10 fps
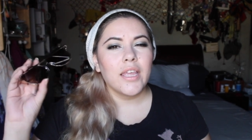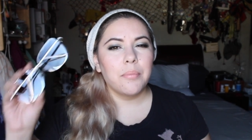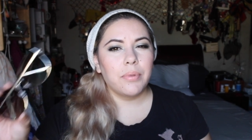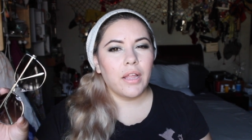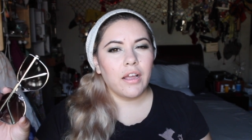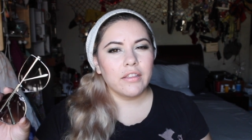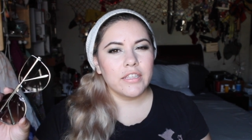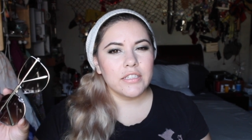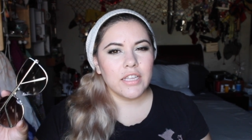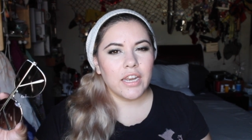They block
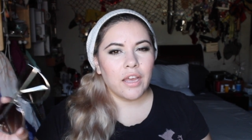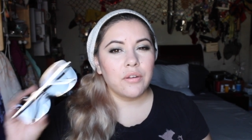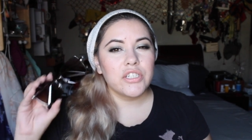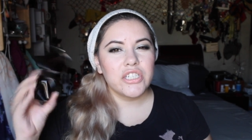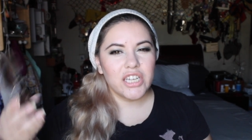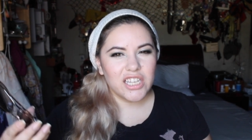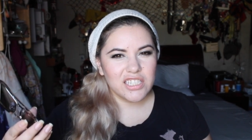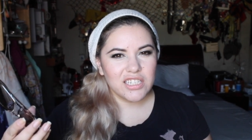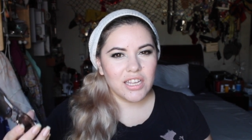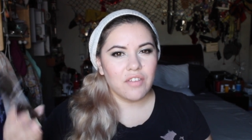the sun out
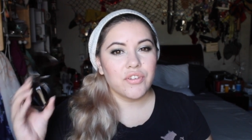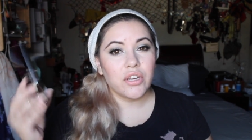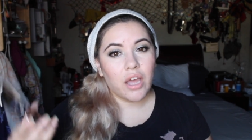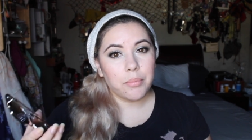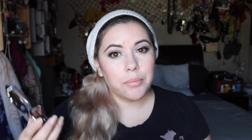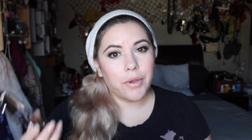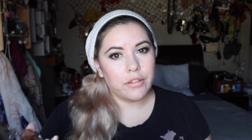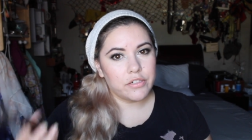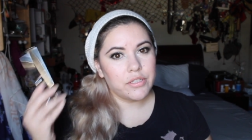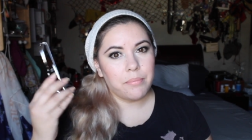just enough to not be
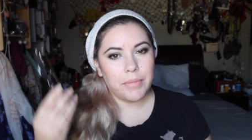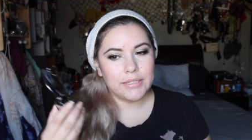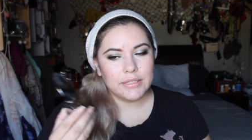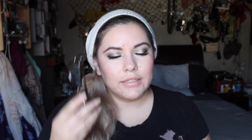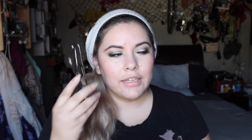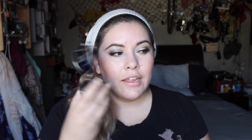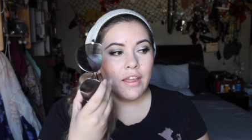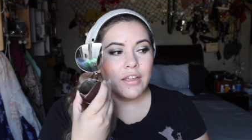bothersome, basically.